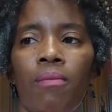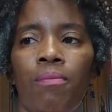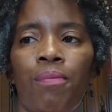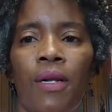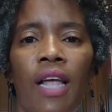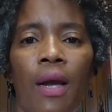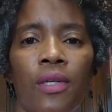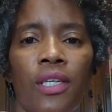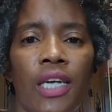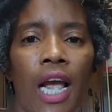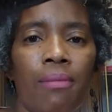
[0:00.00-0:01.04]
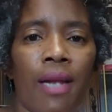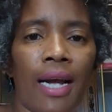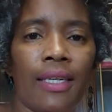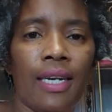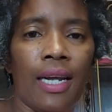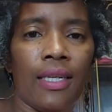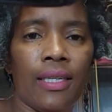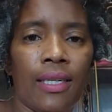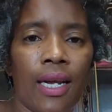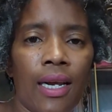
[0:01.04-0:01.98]
but they were shaped like this.
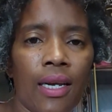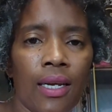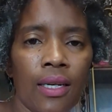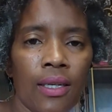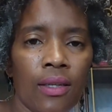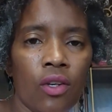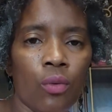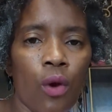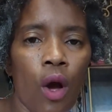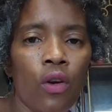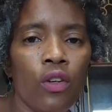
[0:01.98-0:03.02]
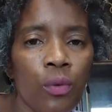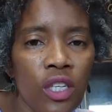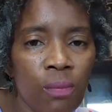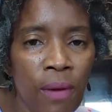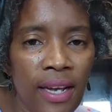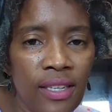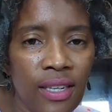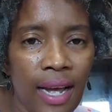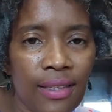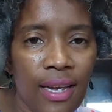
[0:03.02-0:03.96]
See? The rows was spaced
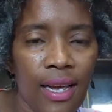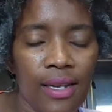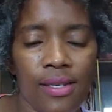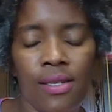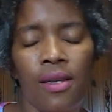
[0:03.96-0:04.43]
like this.